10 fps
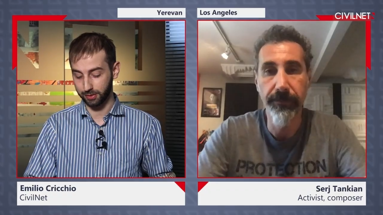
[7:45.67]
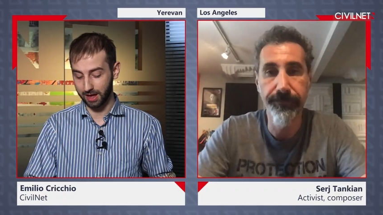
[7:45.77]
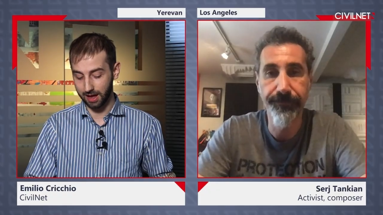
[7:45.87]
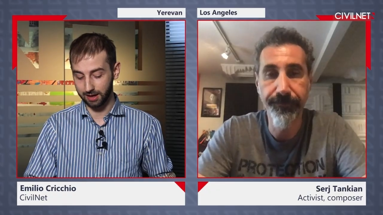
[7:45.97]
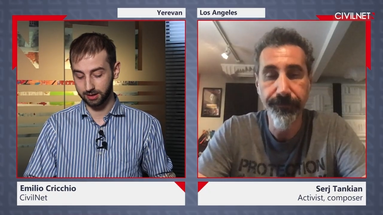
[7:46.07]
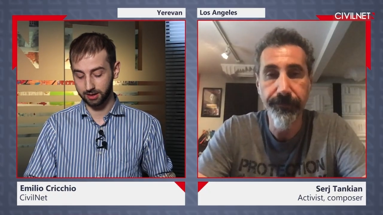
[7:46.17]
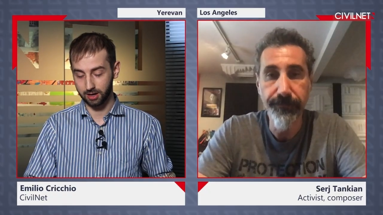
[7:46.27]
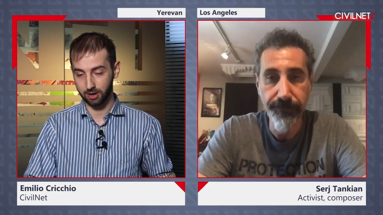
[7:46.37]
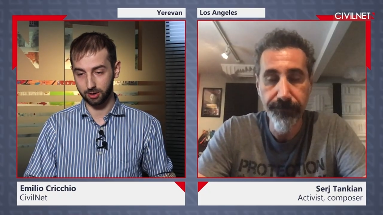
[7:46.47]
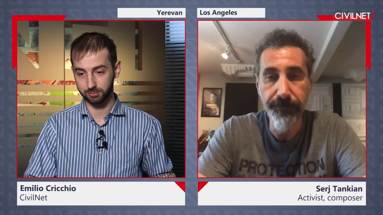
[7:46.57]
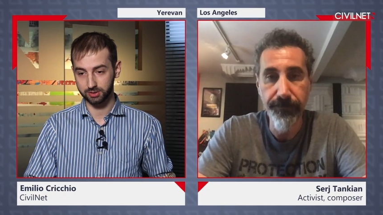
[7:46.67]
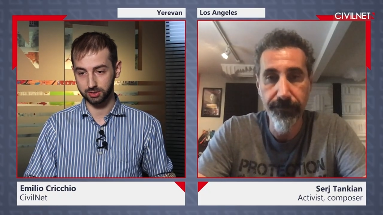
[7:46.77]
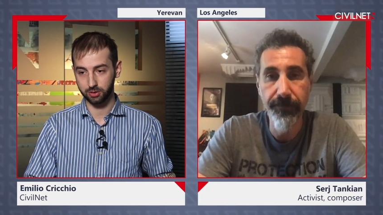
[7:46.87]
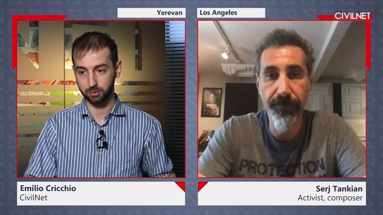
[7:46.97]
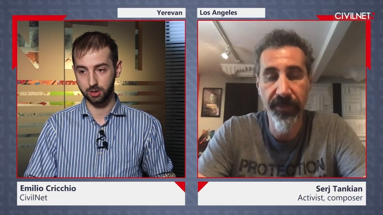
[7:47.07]
Speaker 1: that. Um,
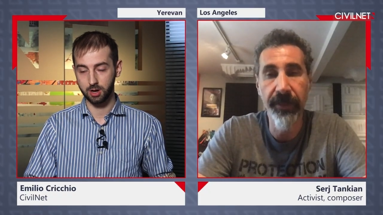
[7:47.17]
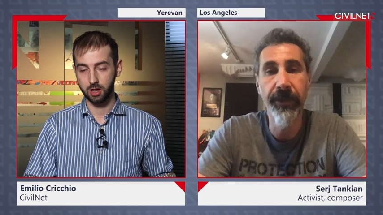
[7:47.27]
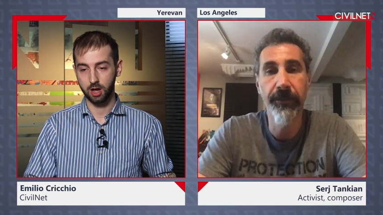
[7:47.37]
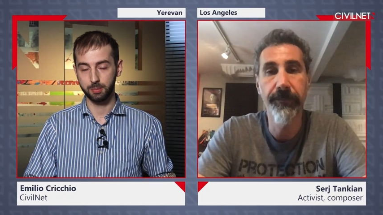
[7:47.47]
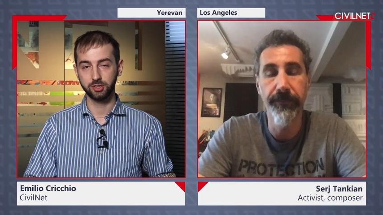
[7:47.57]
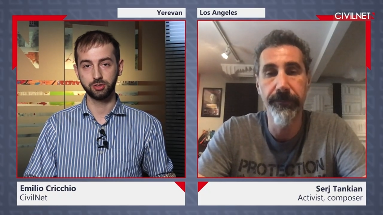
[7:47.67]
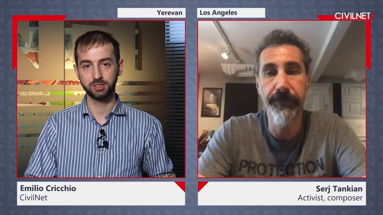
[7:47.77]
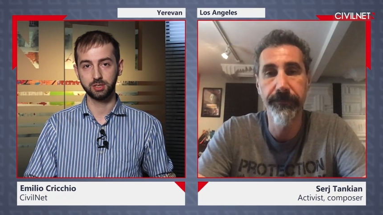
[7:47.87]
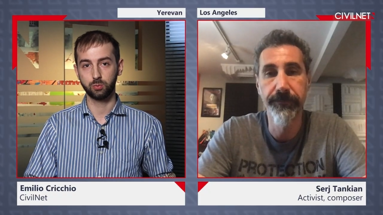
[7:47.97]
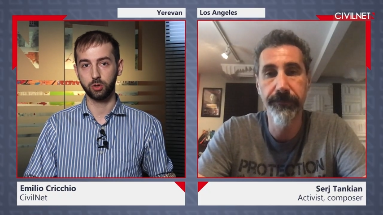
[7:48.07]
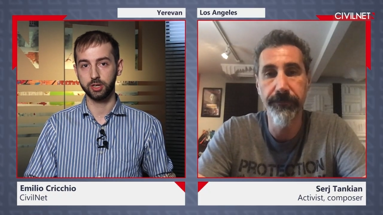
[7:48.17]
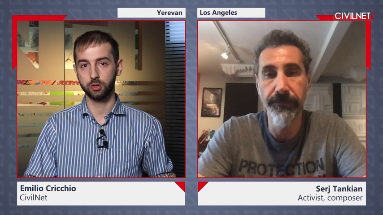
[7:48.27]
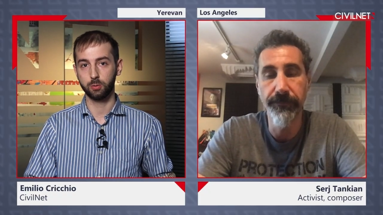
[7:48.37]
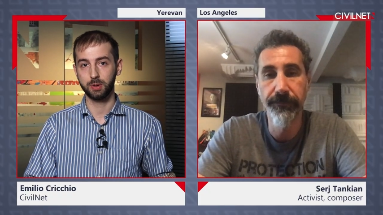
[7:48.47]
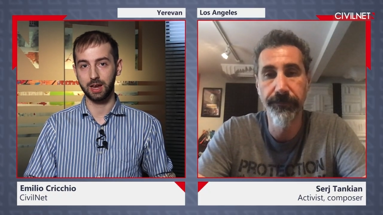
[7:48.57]
so I'm interested, what are
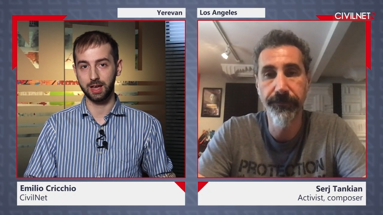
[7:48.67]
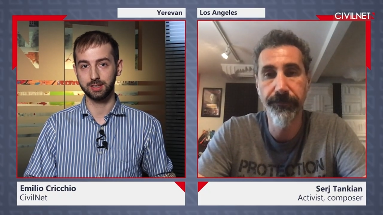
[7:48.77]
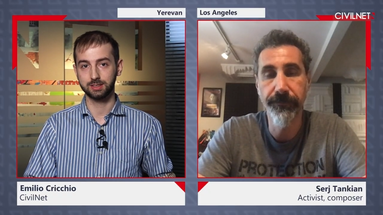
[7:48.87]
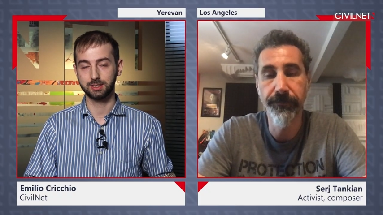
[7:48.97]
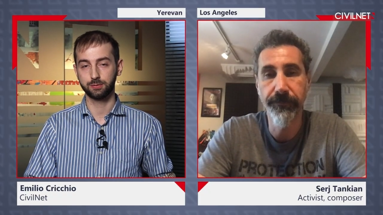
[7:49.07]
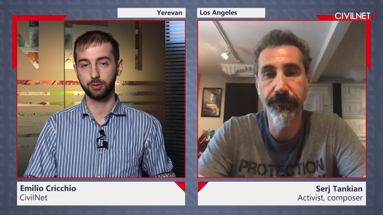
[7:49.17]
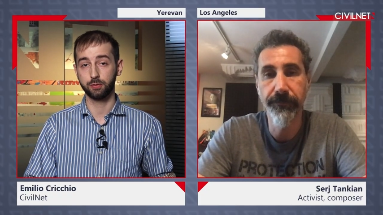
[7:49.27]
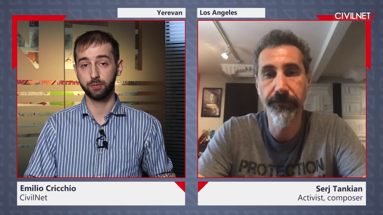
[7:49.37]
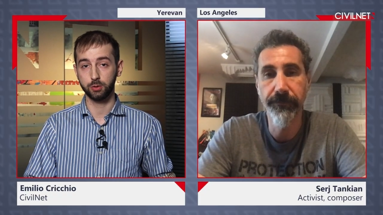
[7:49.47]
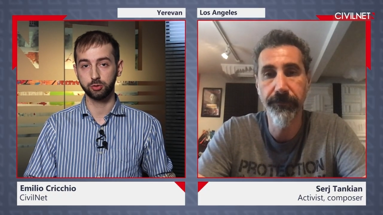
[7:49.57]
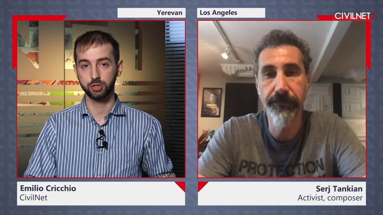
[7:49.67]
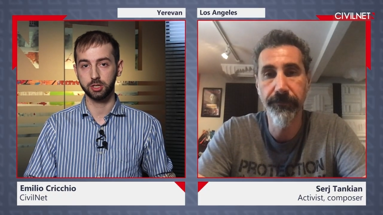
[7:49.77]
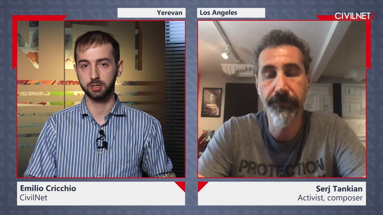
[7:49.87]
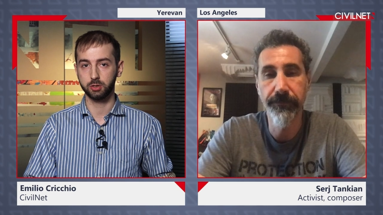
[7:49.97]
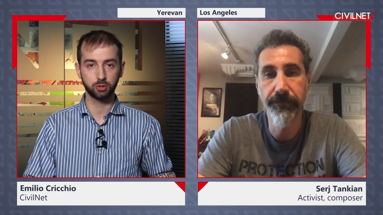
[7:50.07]
your plans for the
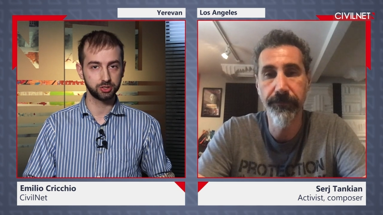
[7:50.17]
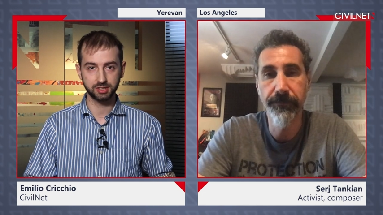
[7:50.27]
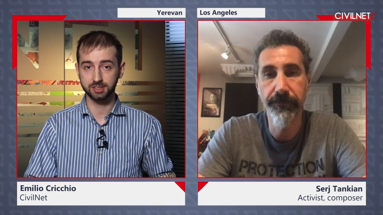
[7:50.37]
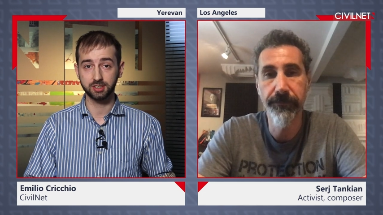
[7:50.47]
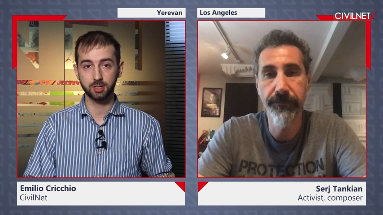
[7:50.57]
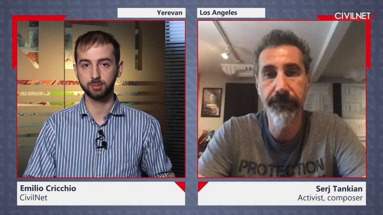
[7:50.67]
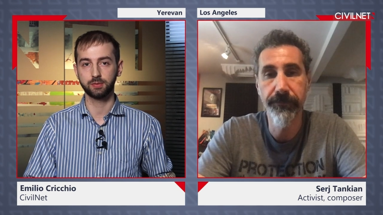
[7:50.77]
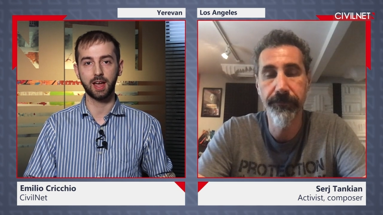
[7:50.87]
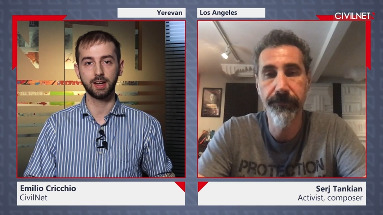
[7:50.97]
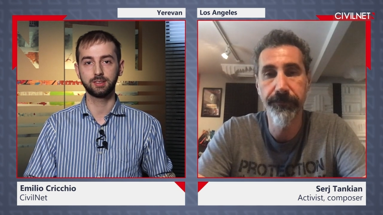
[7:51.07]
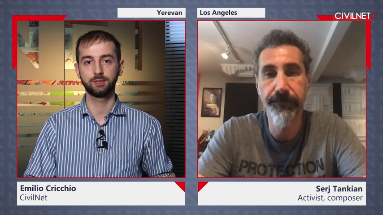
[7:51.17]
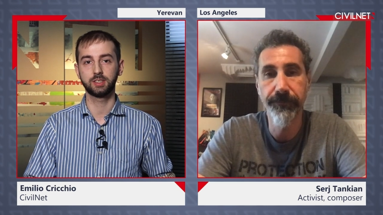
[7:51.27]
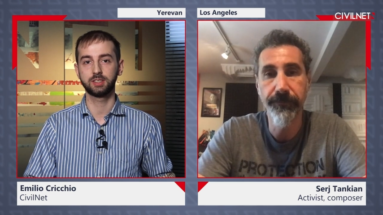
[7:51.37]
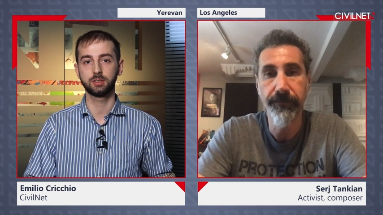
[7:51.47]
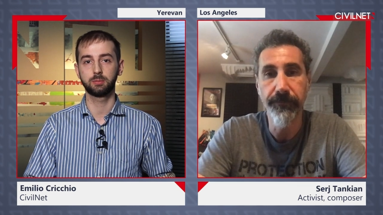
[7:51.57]
future, not just in terms of
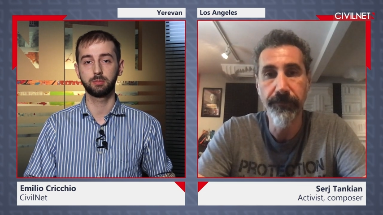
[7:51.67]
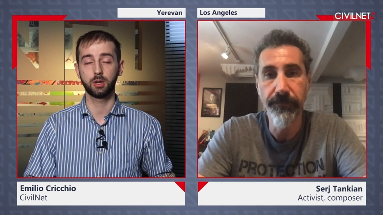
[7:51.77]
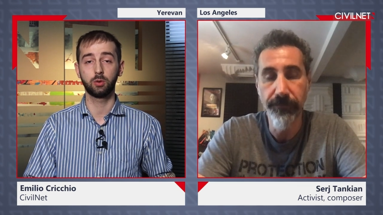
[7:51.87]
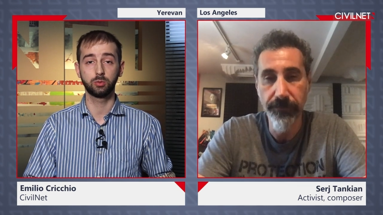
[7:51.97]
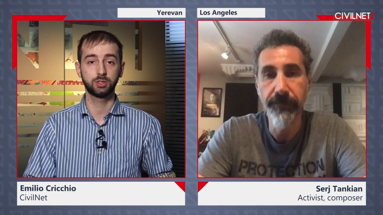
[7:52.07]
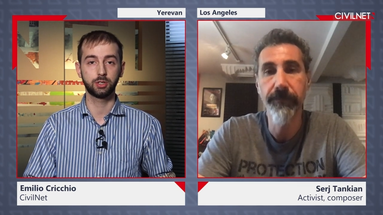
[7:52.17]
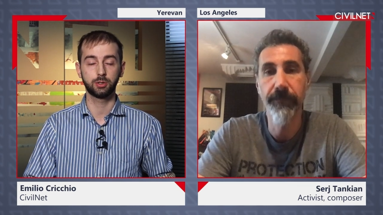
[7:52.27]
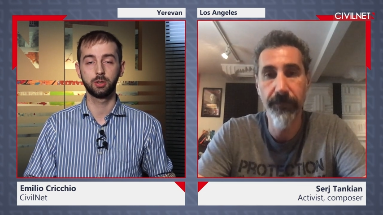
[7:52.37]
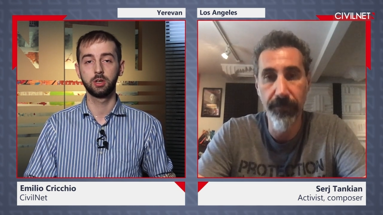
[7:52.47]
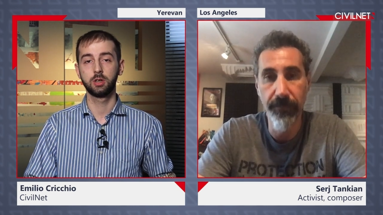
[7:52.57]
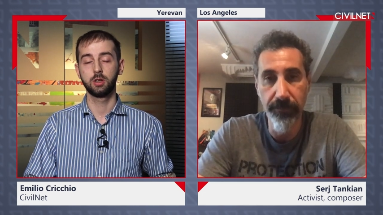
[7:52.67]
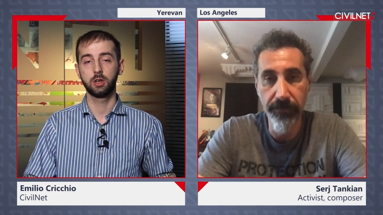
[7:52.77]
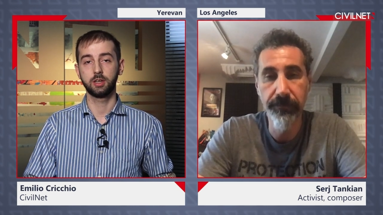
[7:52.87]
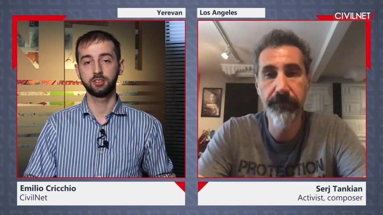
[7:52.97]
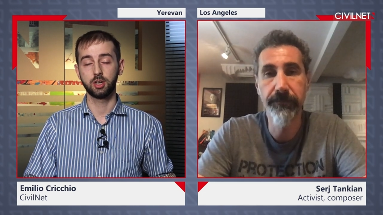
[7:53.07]
activism, but also
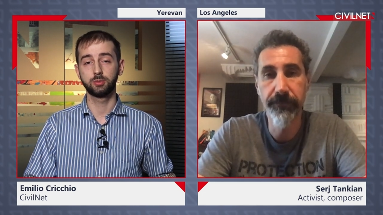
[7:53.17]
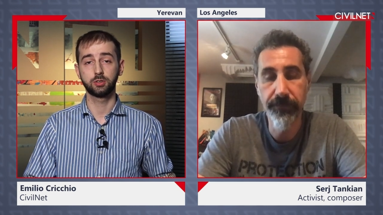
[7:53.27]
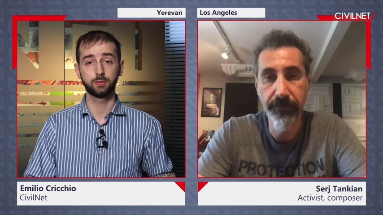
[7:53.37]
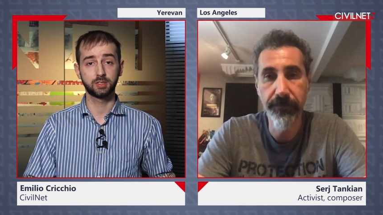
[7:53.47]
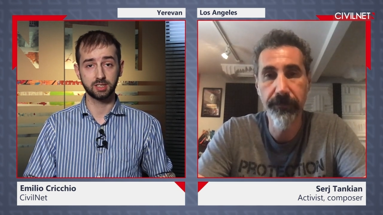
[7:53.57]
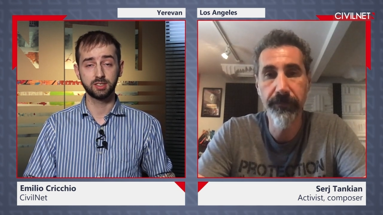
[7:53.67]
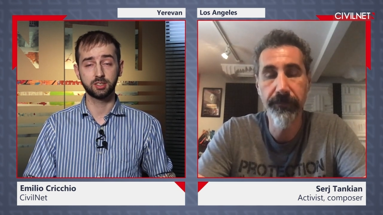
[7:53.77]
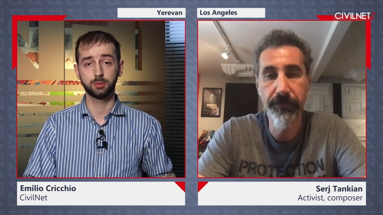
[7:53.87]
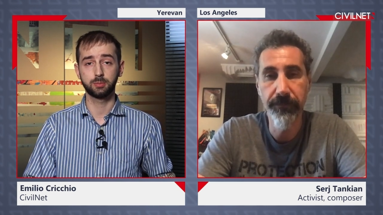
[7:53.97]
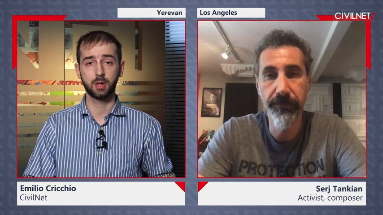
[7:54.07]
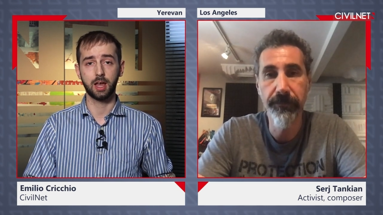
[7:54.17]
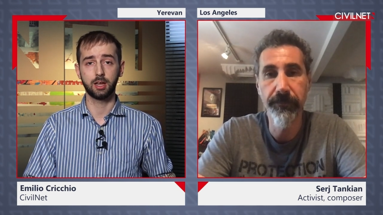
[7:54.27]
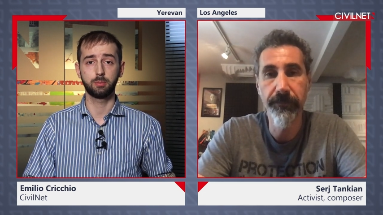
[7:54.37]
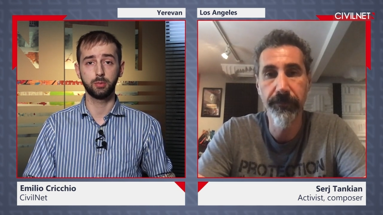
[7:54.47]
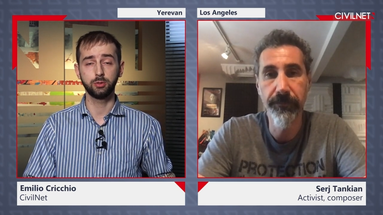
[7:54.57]
in terms of system
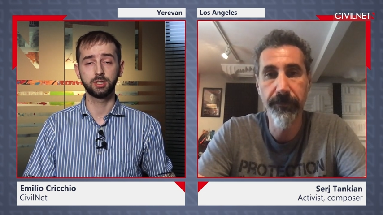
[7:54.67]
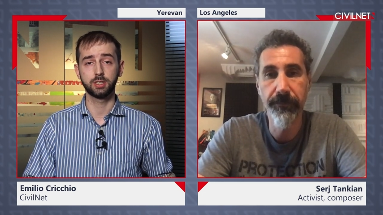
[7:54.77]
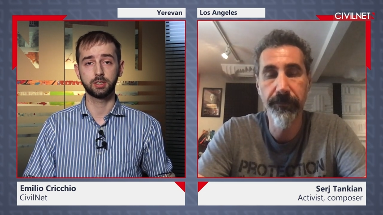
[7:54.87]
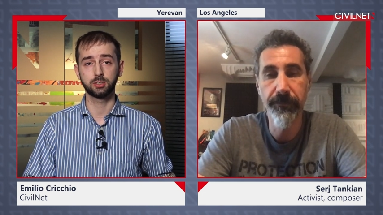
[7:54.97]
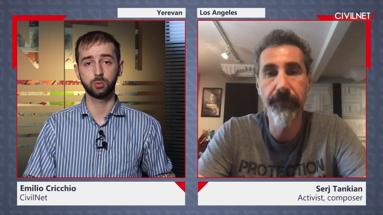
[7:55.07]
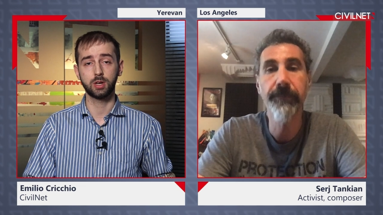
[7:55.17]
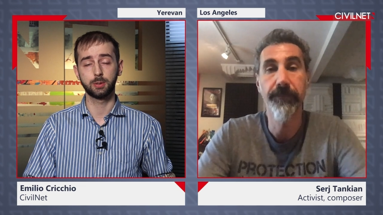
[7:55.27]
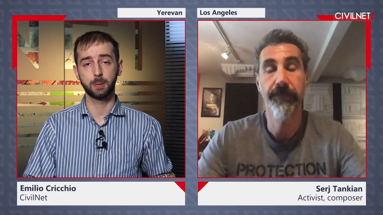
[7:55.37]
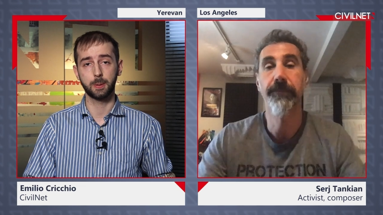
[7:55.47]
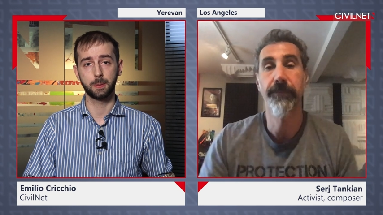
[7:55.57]
and music as well?